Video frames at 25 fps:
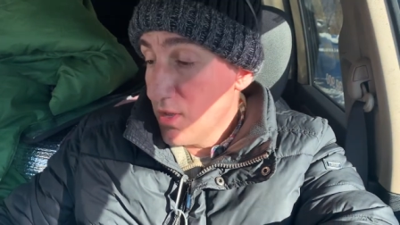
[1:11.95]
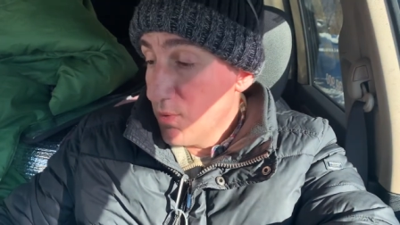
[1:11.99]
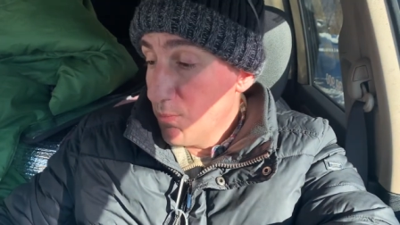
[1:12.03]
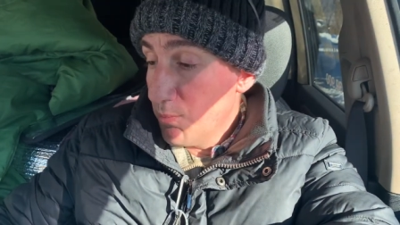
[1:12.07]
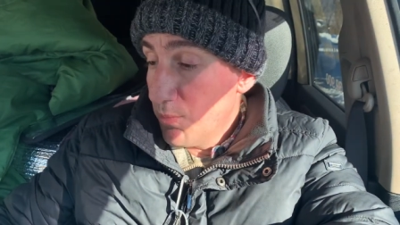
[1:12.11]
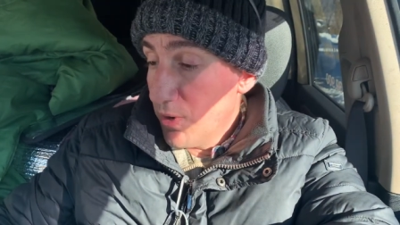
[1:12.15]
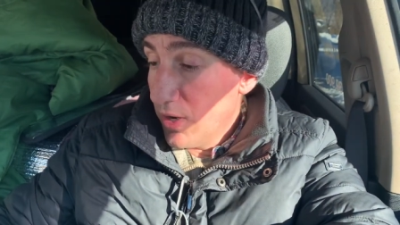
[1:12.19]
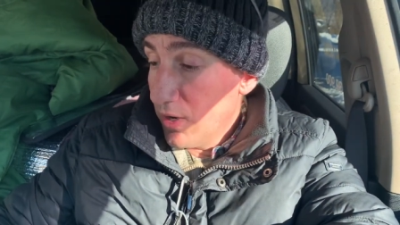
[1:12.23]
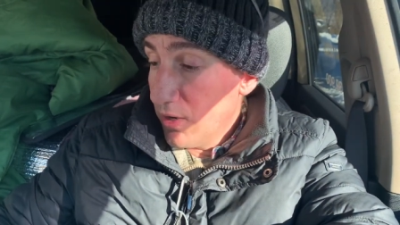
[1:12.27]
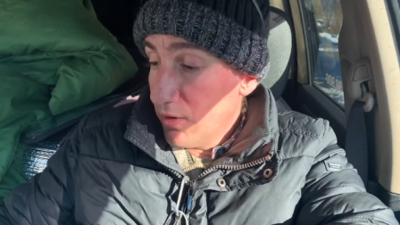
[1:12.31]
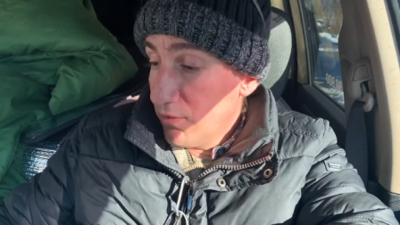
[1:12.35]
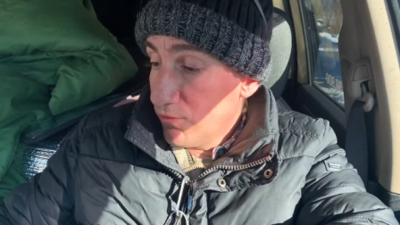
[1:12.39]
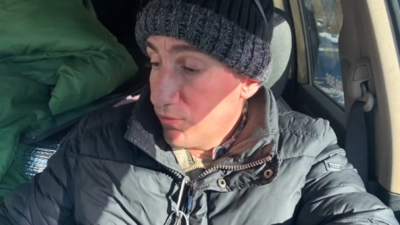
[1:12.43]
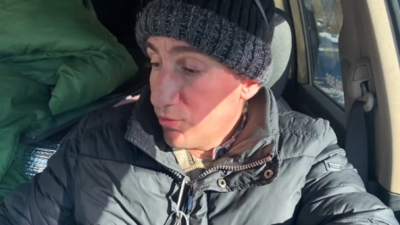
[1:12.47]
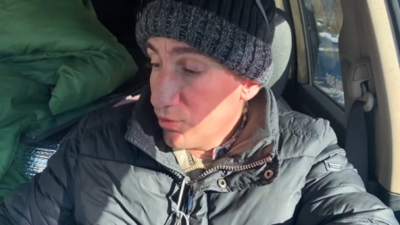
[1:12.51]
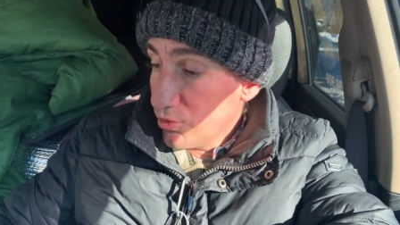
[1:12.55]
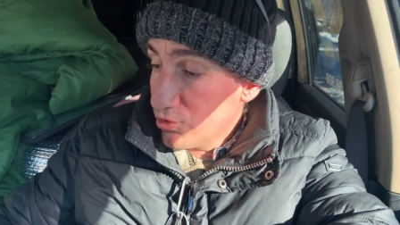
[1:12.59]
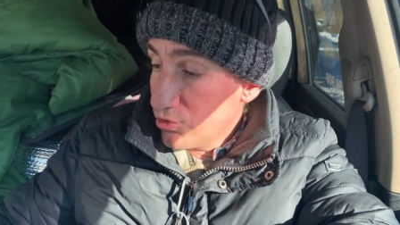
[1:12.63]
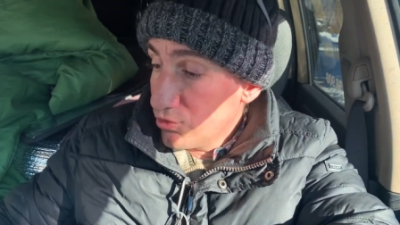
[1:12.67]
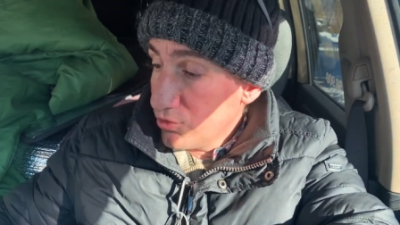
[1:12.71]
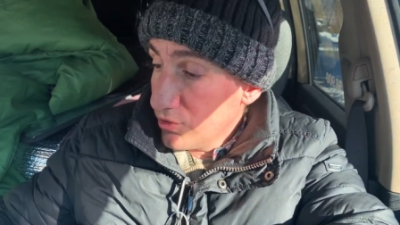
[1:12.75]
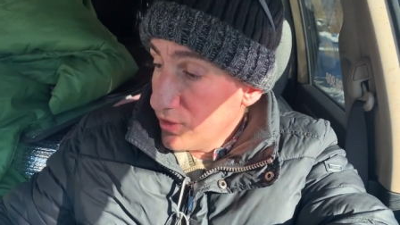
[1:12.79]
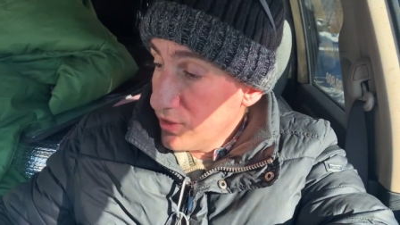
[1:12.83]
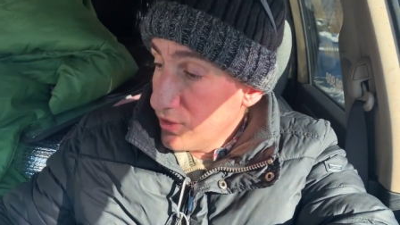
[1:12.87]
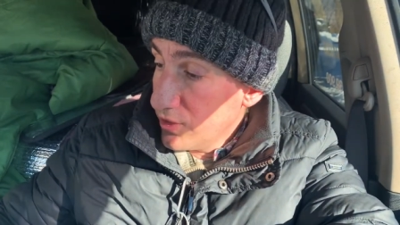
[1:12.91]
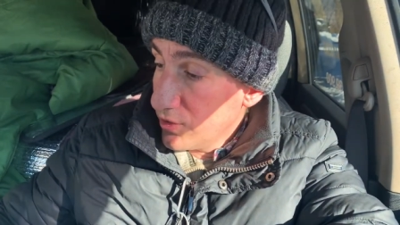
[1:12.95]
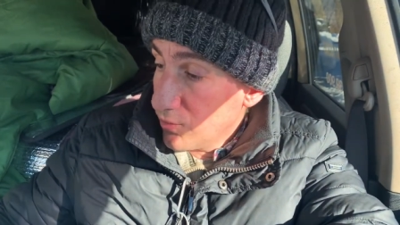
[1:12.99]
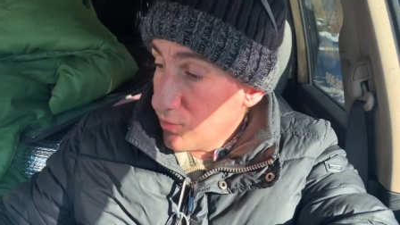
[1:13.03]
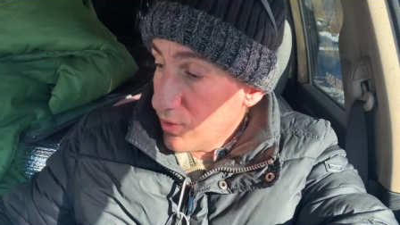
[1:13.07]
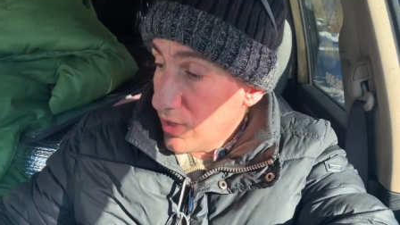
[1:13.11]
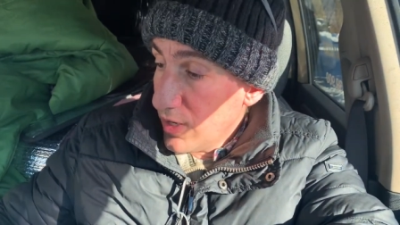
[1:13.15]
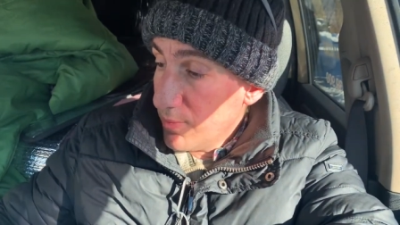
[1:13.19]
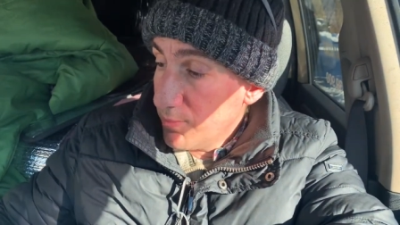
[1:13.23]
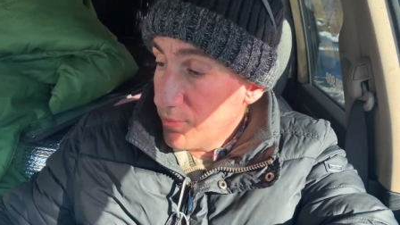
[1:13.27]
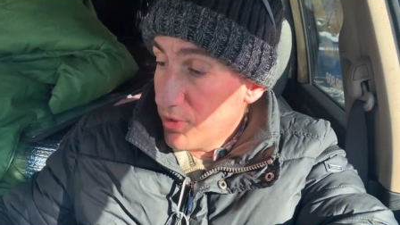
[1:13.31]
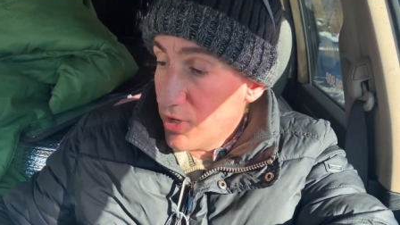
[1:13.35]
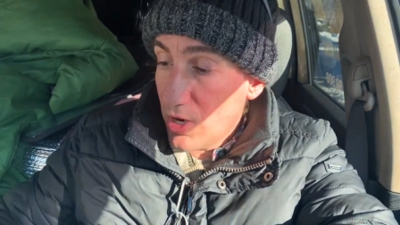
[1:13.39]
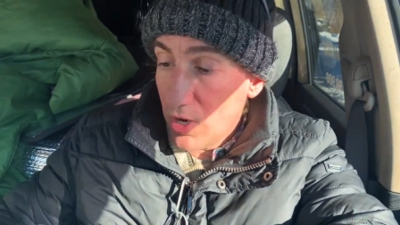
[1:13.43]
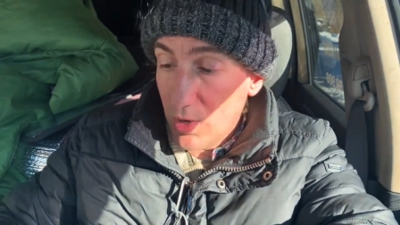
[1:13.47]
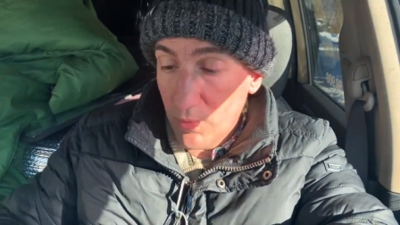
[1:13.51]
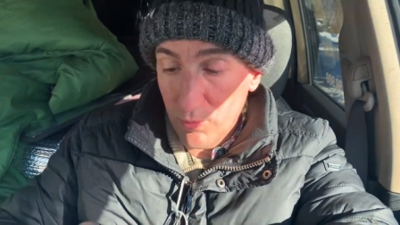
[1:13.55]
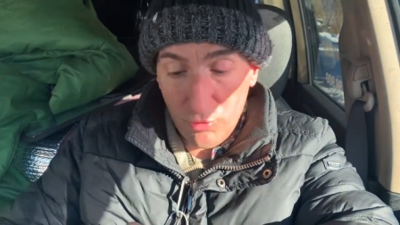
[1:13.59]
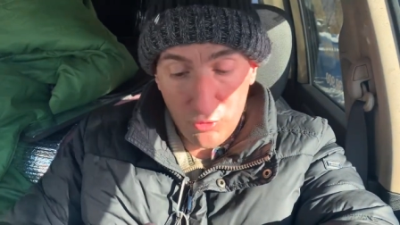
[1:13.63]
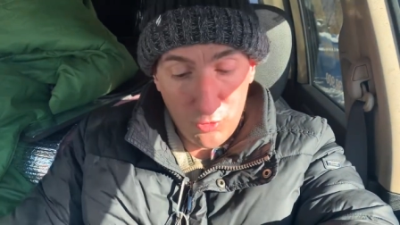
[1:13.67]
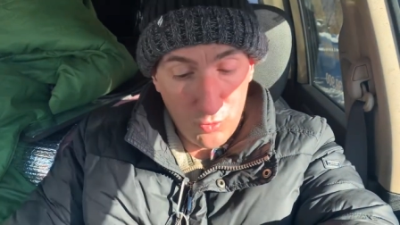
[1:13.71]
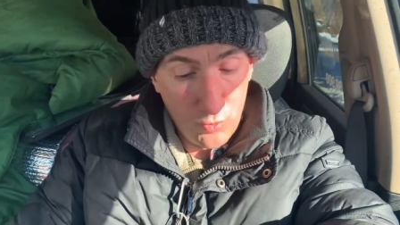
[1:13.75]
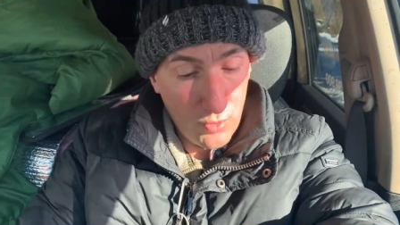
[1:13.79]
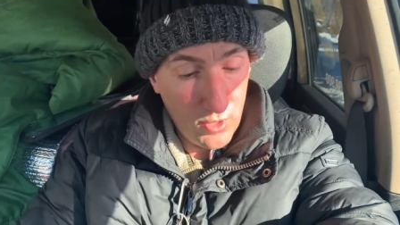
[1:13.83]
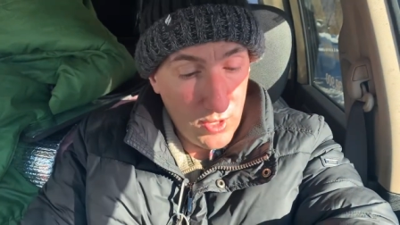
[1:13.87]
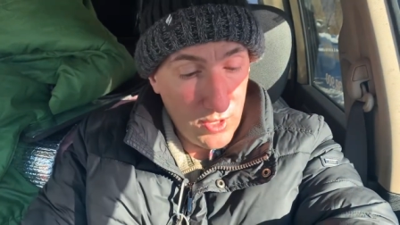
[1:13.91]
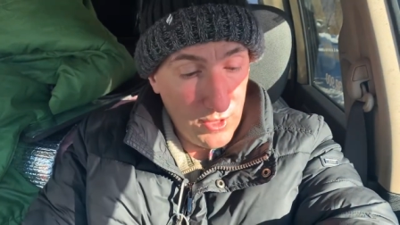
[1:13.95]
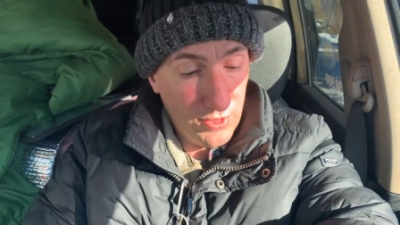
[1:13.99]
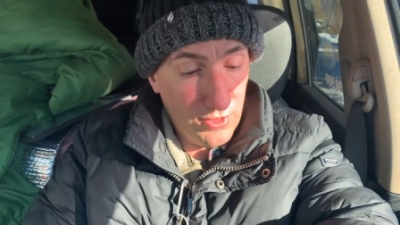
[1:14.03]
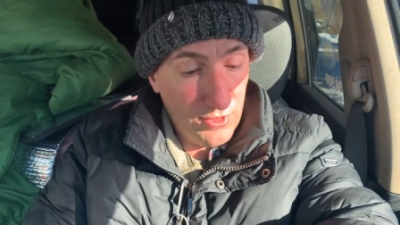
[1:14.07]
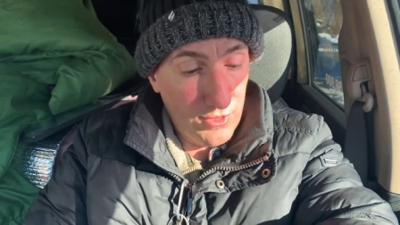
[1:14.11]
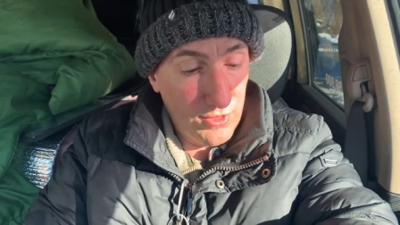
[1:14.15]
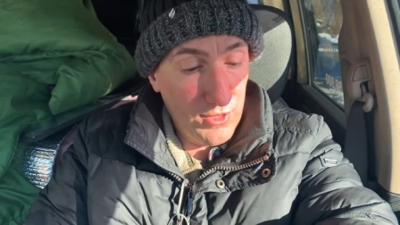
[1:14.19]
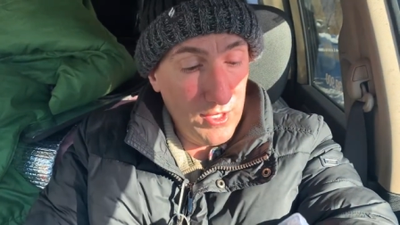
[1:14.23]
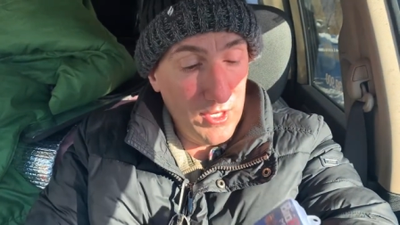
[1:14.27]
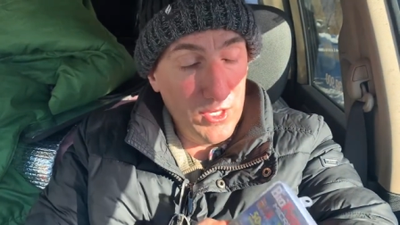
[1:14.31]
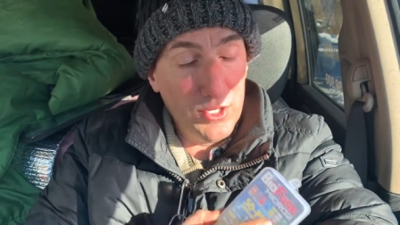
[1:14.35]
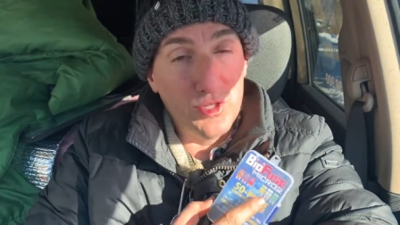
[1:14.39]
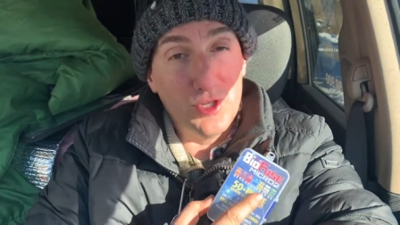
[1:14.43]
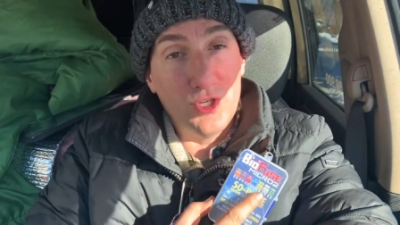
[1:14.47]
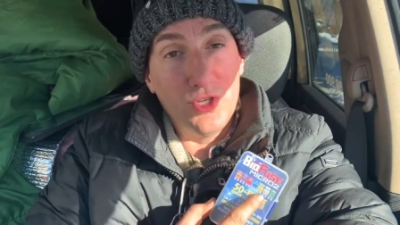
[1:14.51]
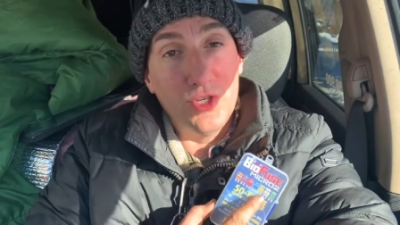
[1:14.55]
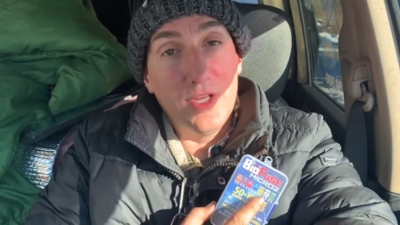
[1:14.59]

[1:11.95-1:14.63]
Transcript: but unfortunately the RAM comes with these.